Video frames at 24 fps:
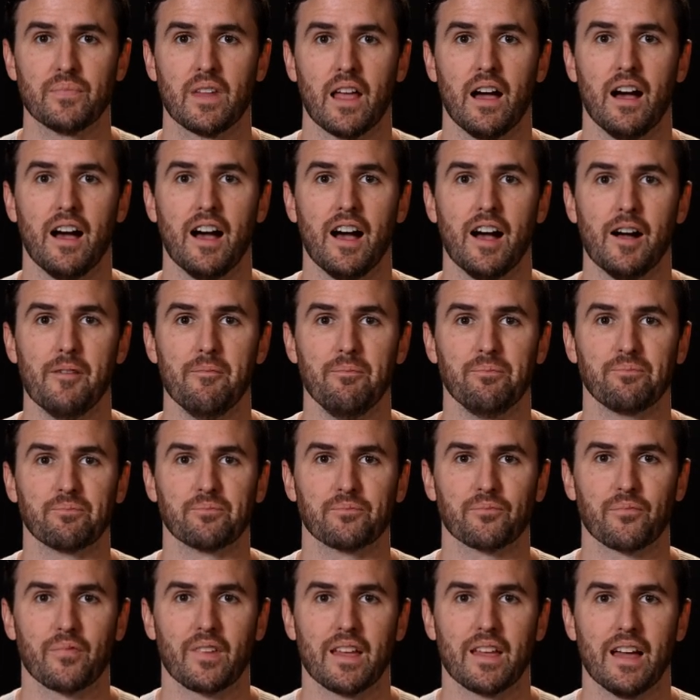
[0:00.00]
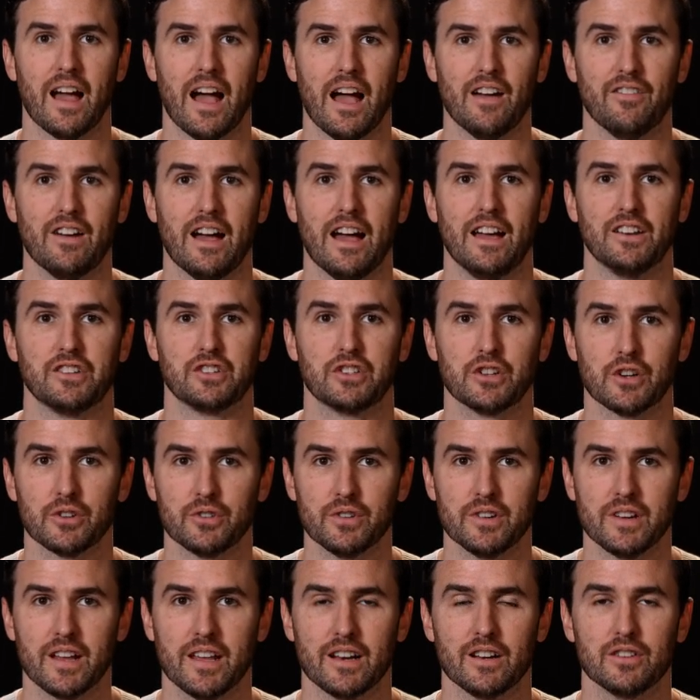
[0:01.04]
Um, I've had
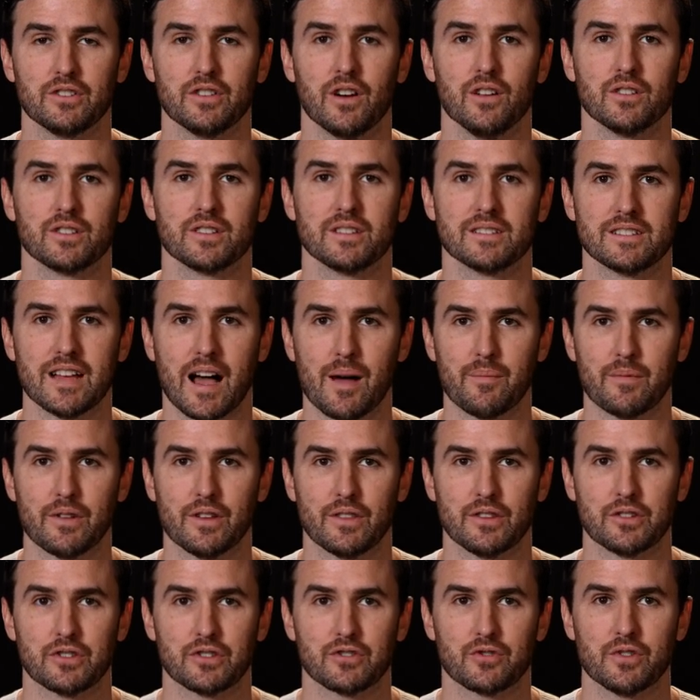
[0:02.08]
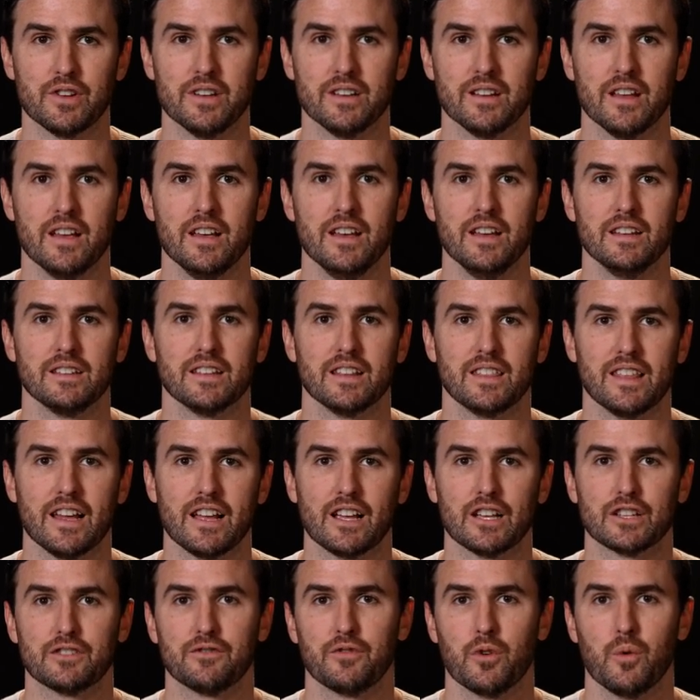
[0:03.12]
children and adults stop me on the street to
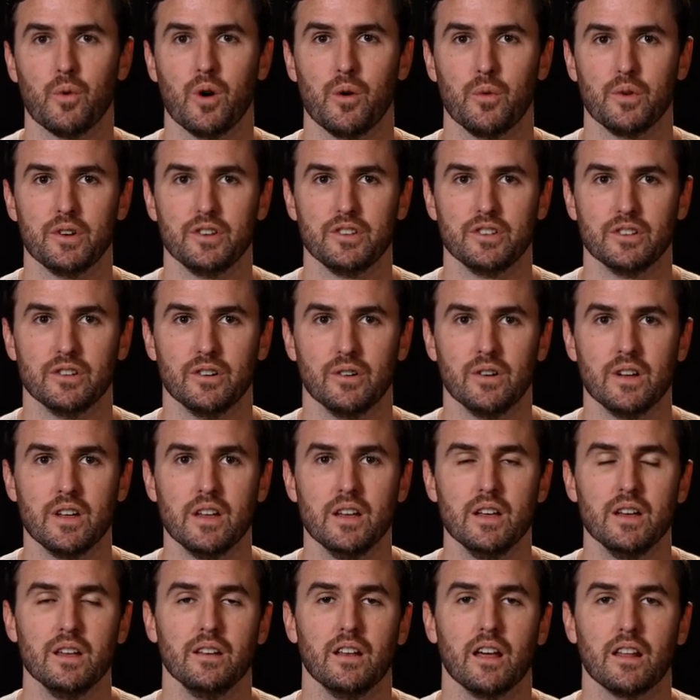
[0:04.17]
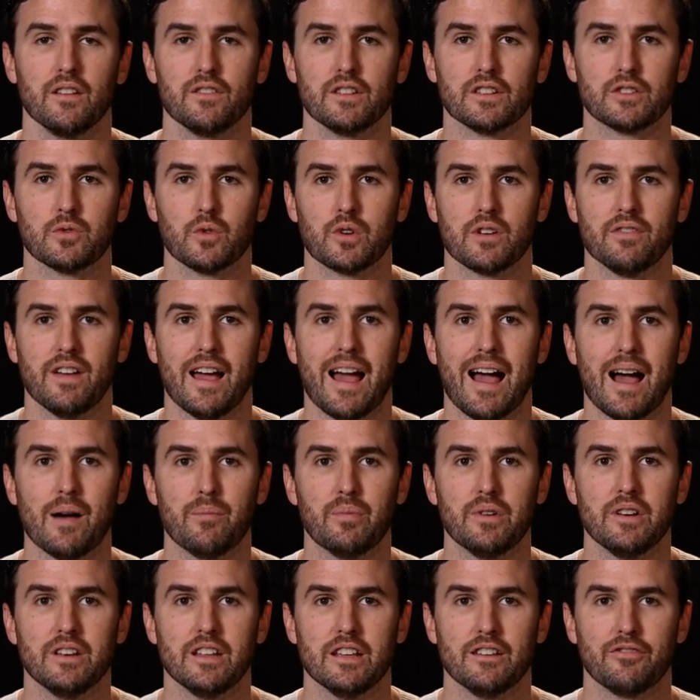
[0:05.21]
thank us for what we do. None of this would have
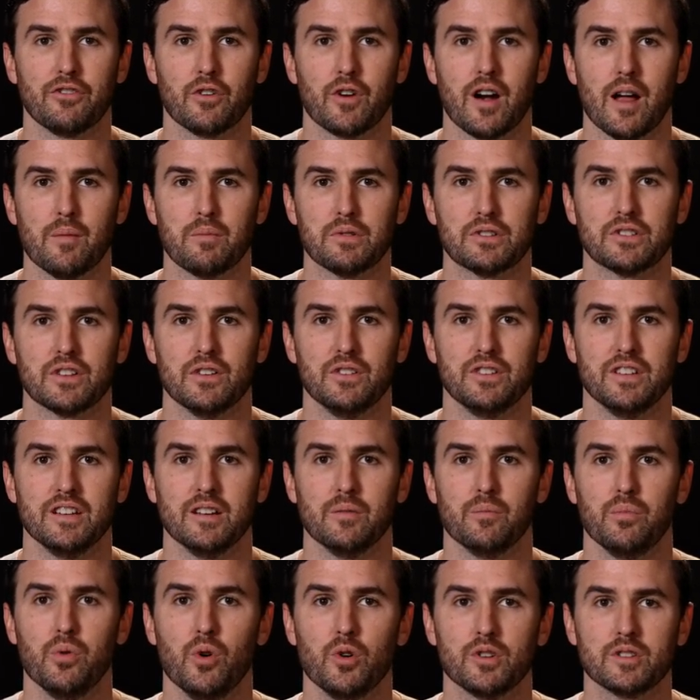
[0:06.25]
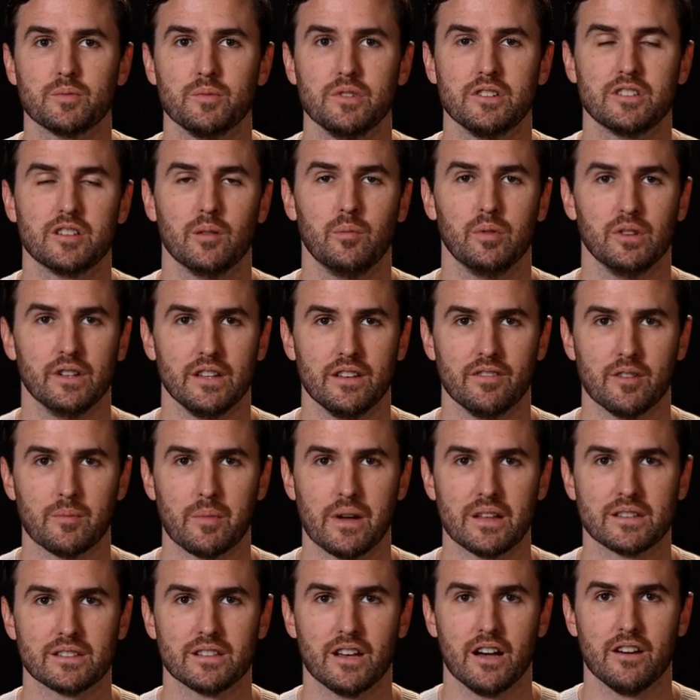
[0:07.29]
happened if your episode didn't push me to believe in
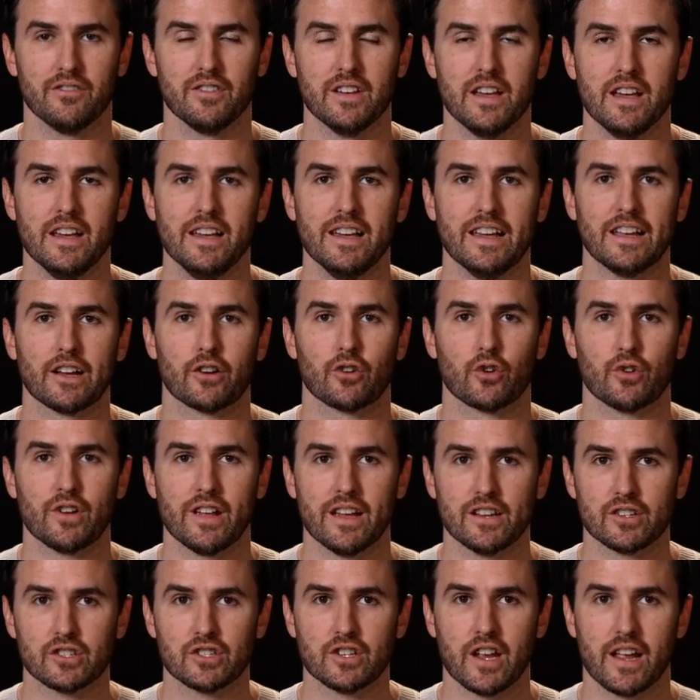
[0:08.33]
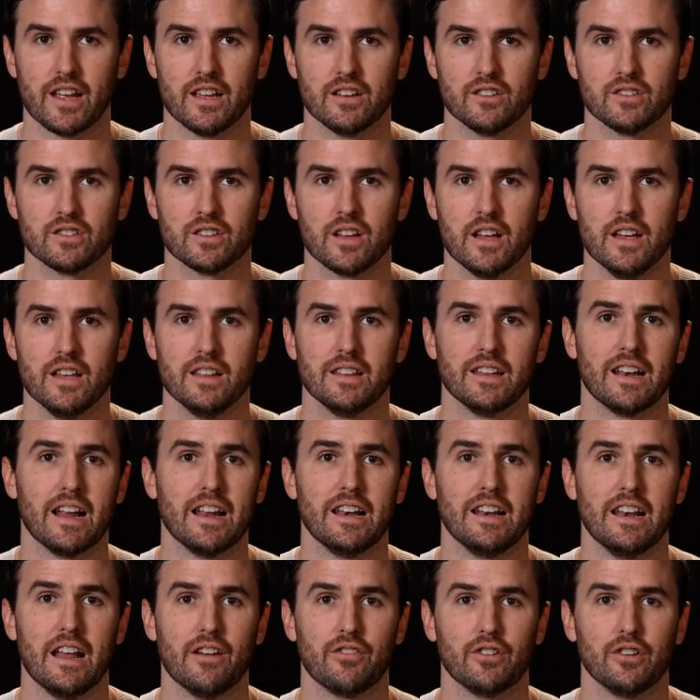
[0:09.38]
myself and create change that I
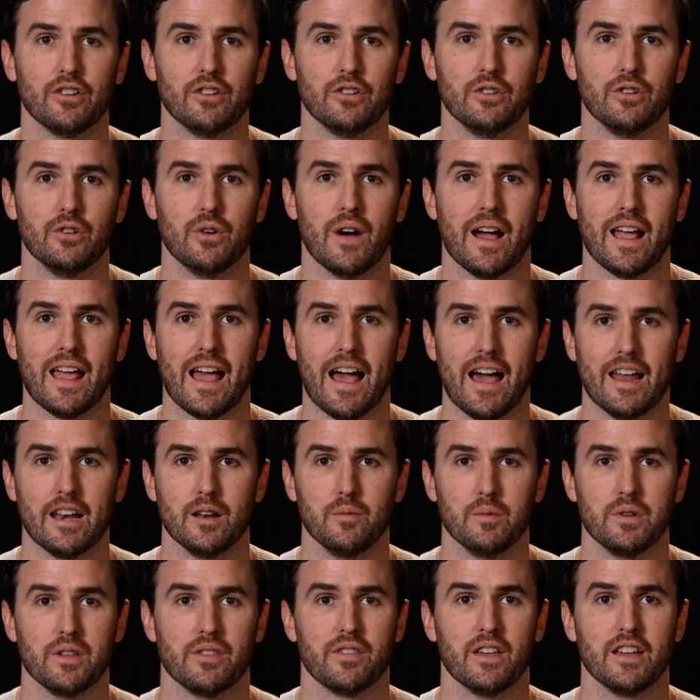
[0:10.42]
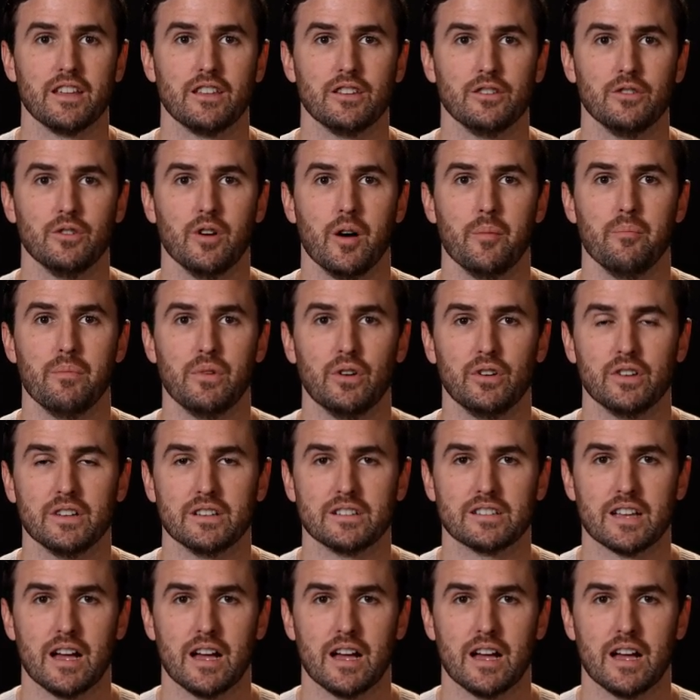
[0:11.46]
never knew I had in me. Thank you a million